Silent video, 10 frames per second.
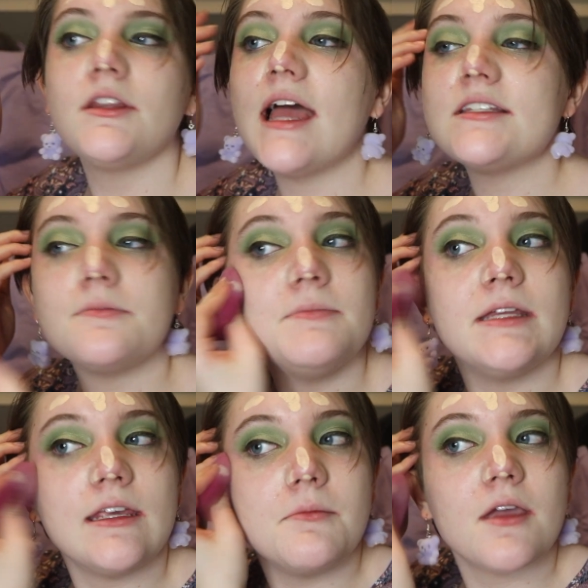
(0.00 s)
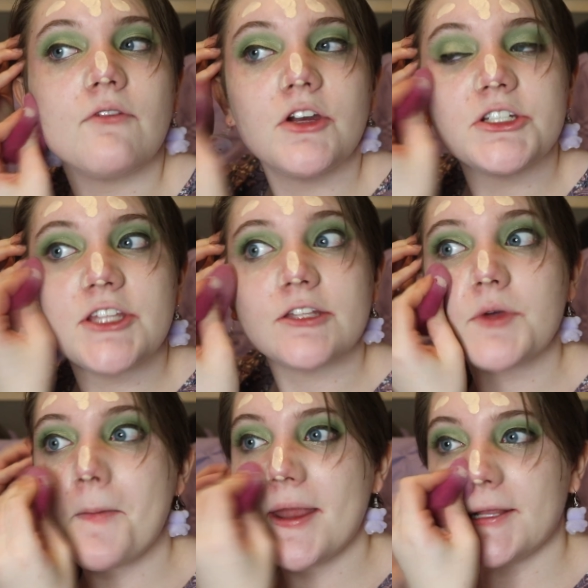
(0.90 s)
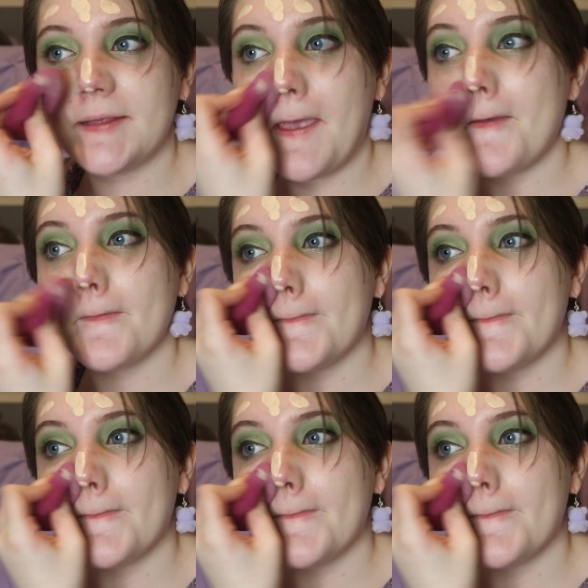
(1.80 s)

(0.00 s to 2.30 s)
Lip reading: Light to medium coverage, that's what I meant to say.